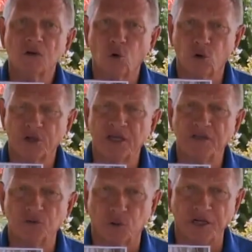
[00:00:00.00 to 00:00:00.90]

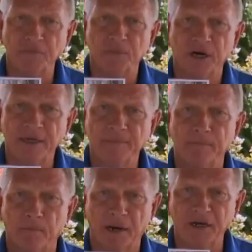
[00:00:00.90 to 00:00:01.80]
Corrugated drain pipe
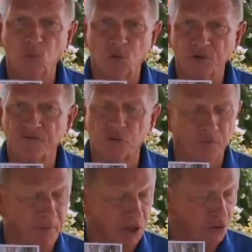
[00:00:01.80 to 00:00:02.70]
might work for
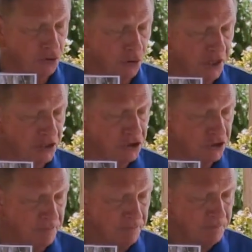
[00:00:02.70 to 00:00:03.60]
the bigger trees.